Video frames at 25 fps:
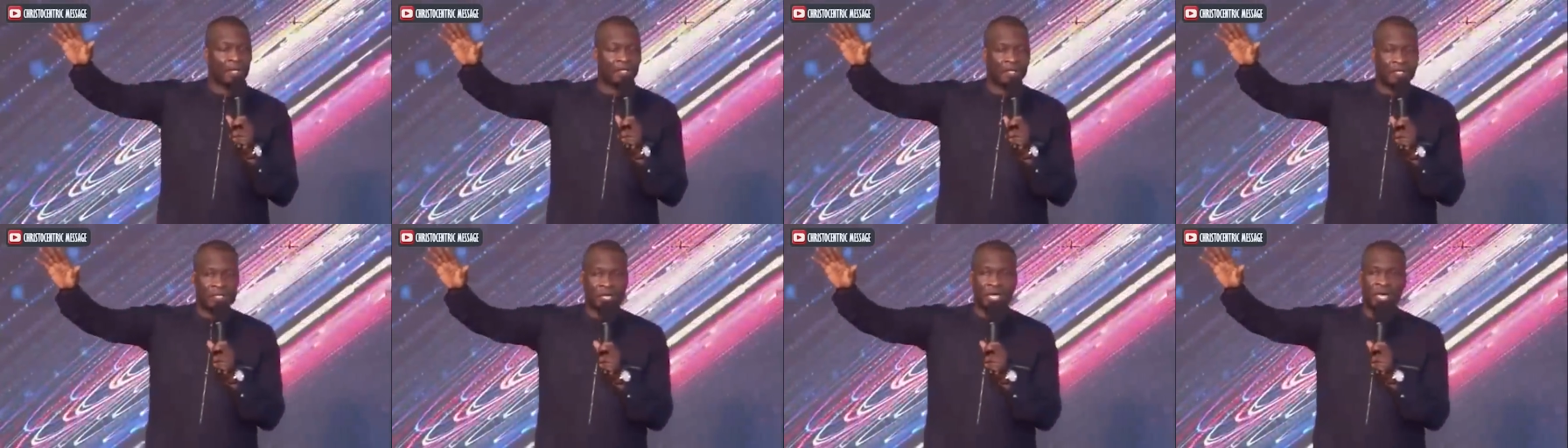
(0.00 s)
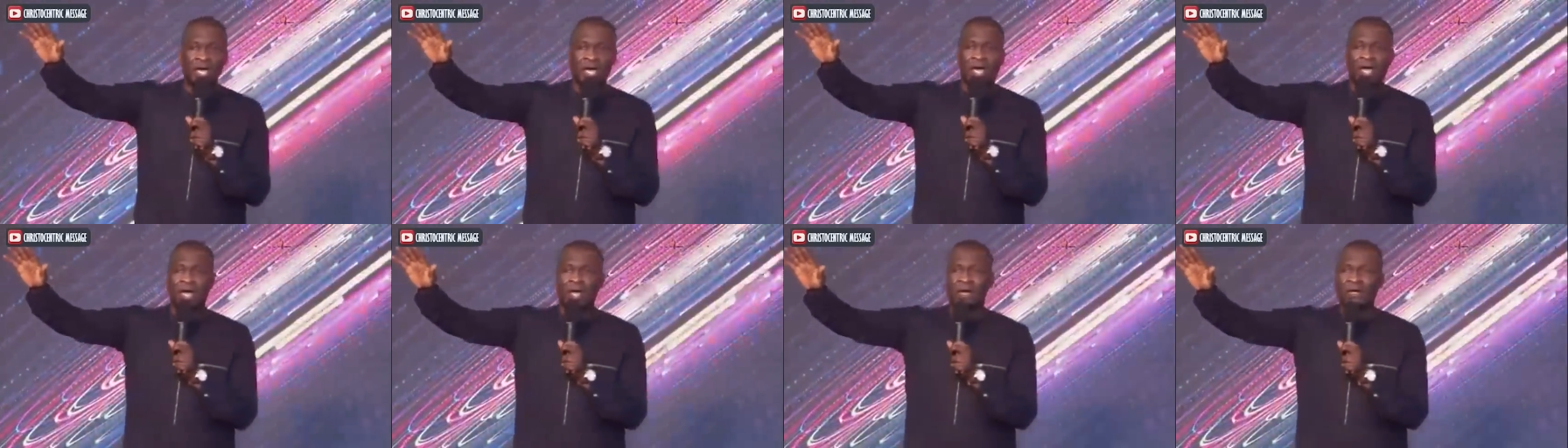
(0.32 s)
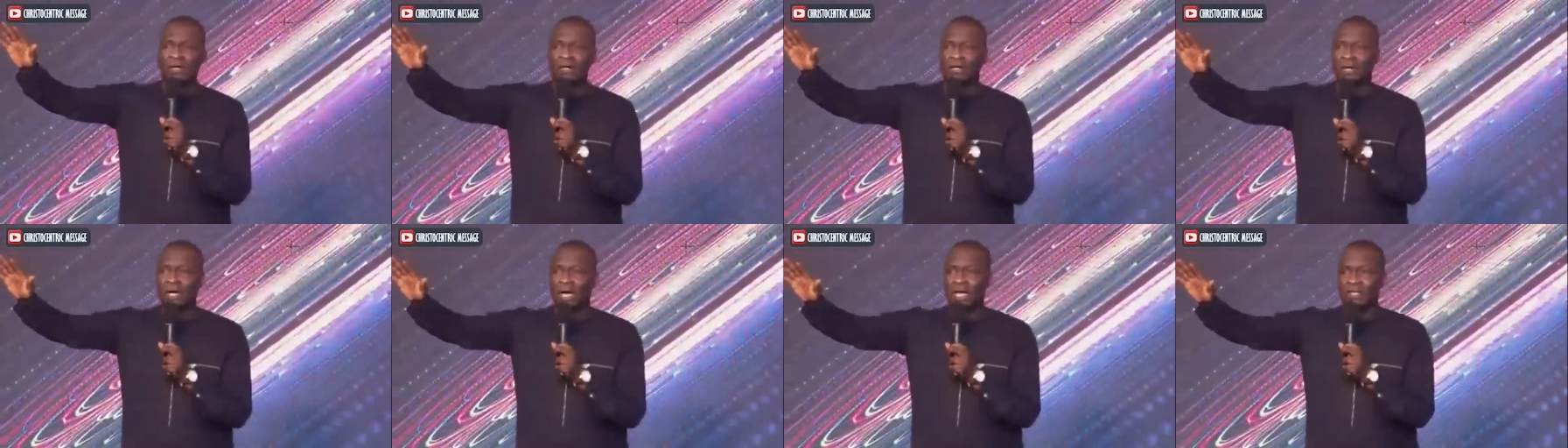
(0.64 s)
here
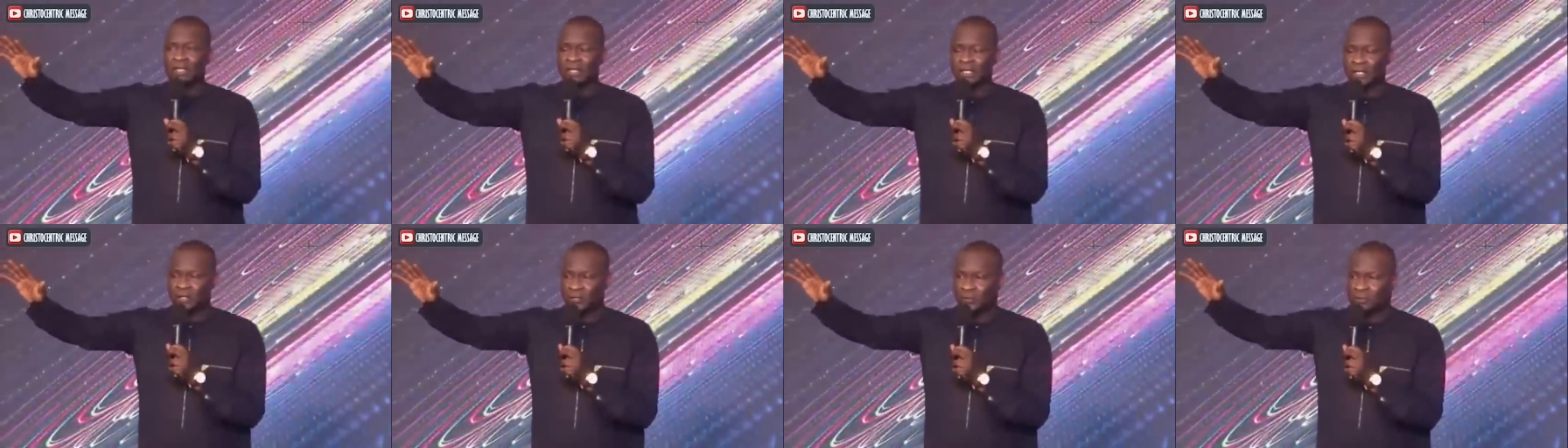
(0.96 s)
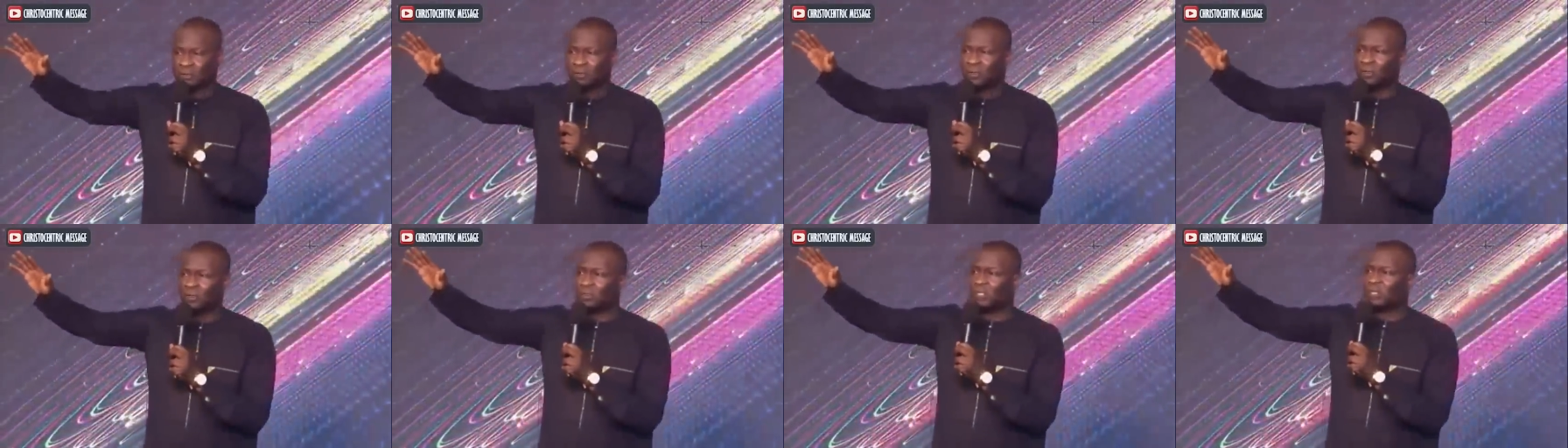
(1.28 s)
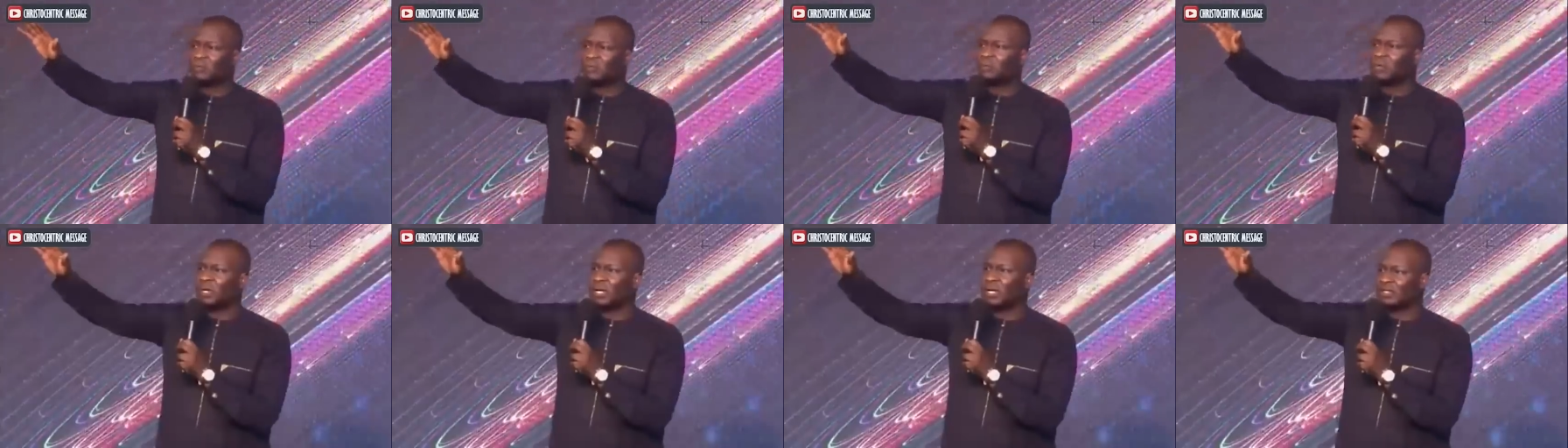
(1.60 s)
at this
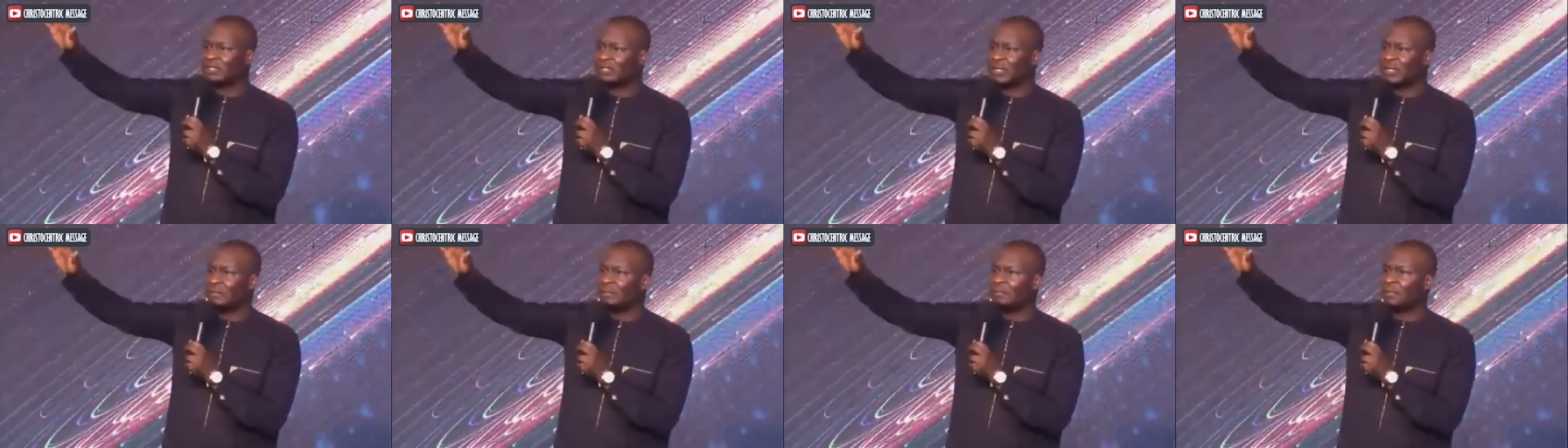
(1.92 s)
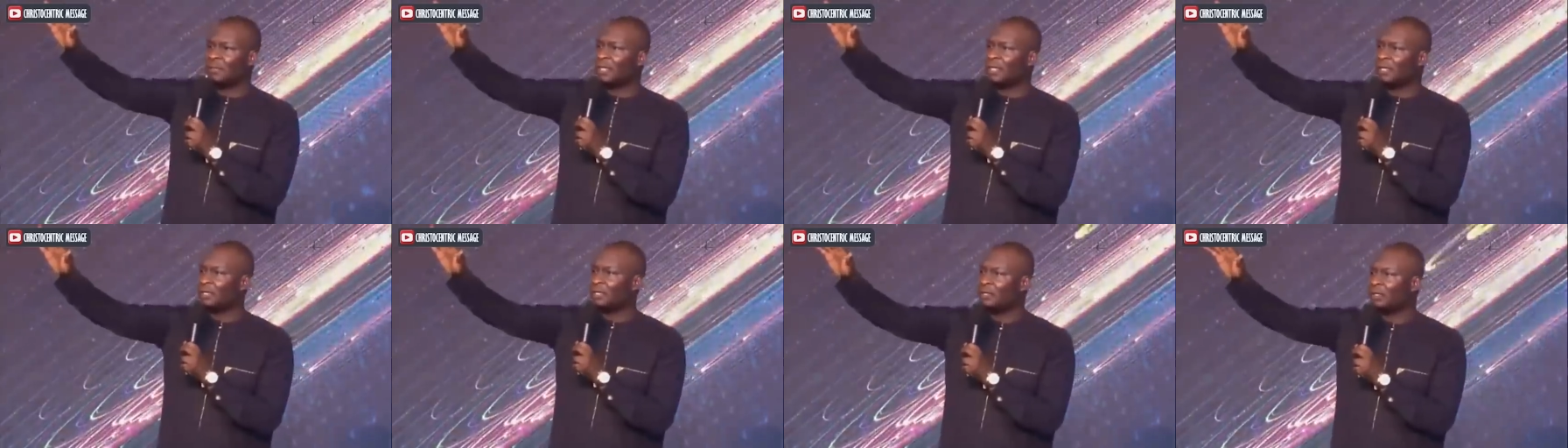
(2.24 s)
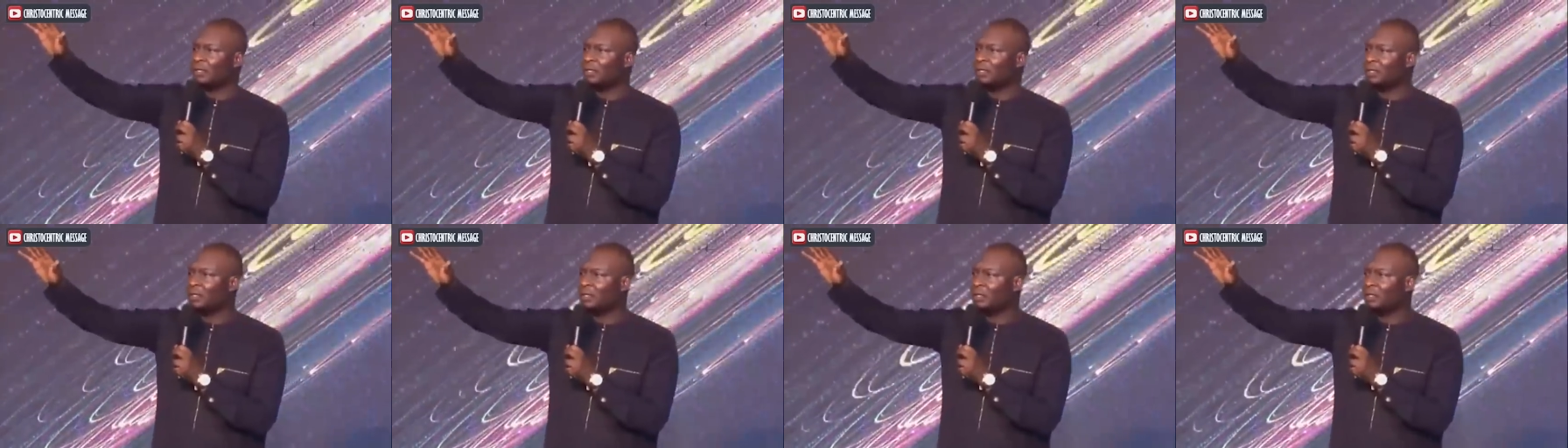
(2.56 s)
beautiful assembly,
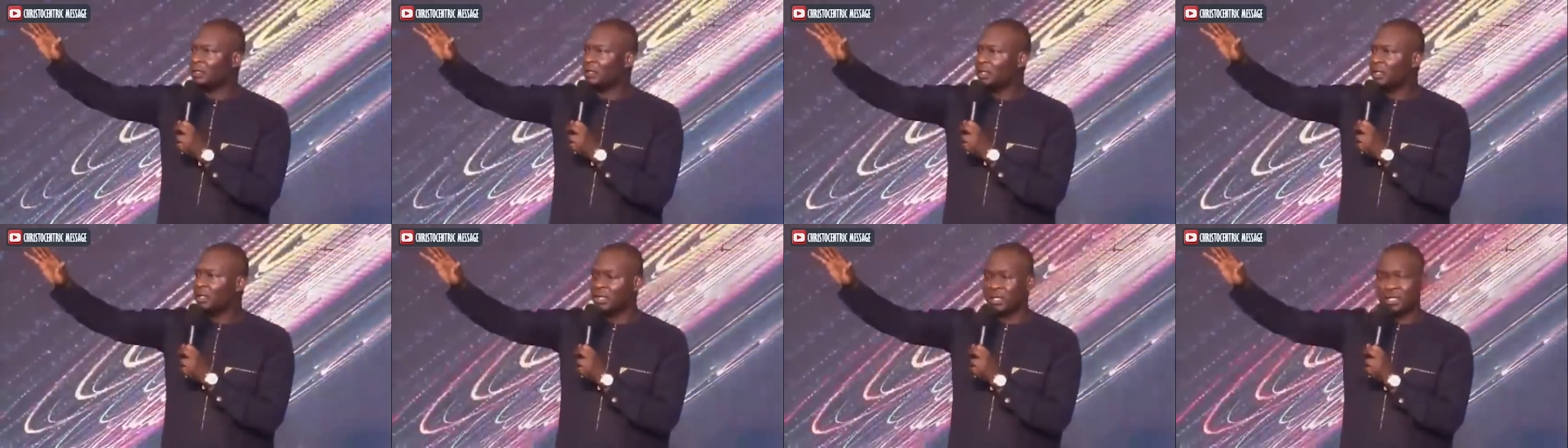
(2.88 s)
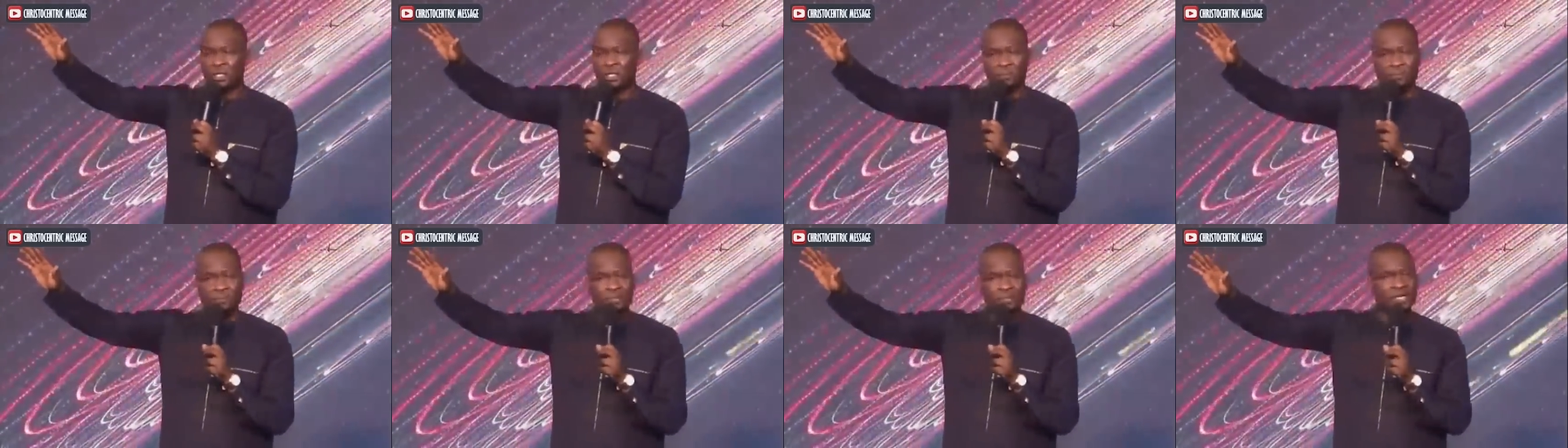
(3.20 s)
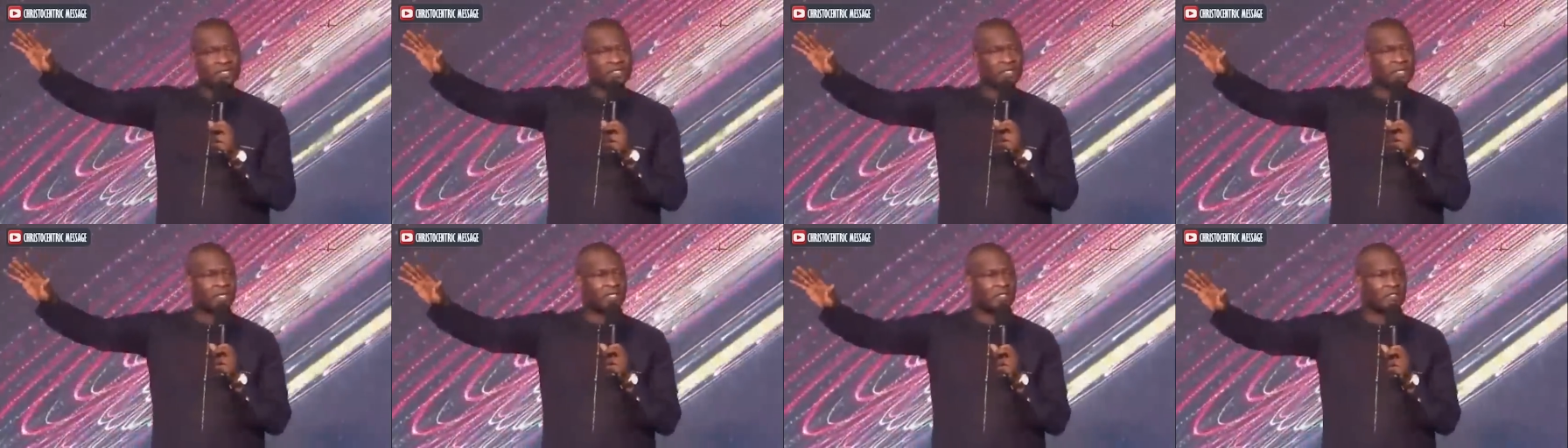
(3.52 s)
in the
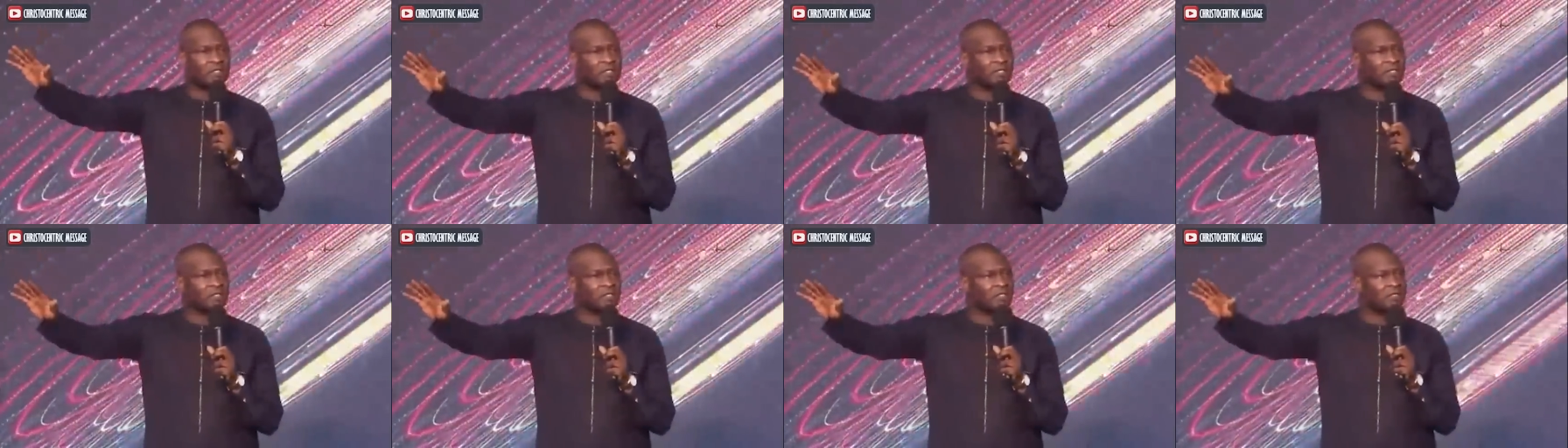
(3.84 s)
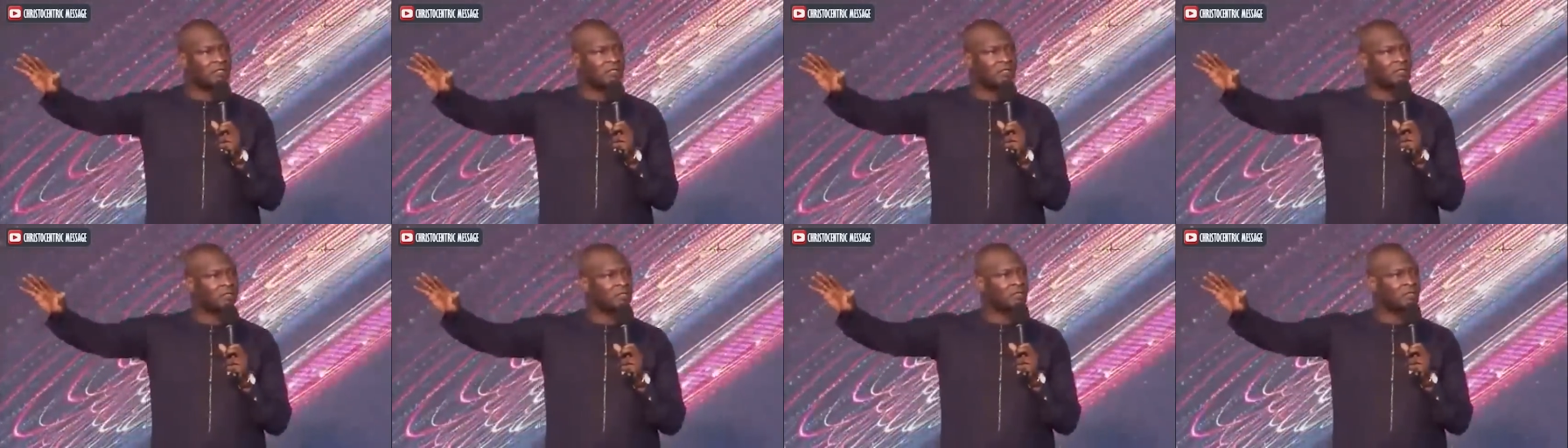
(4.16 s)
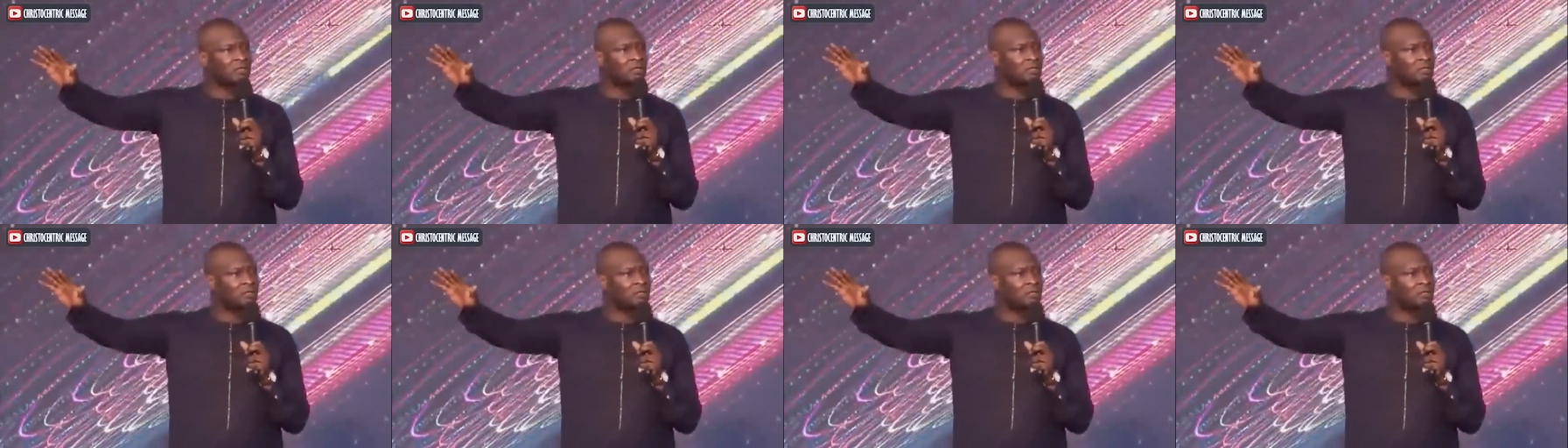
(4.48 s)
presence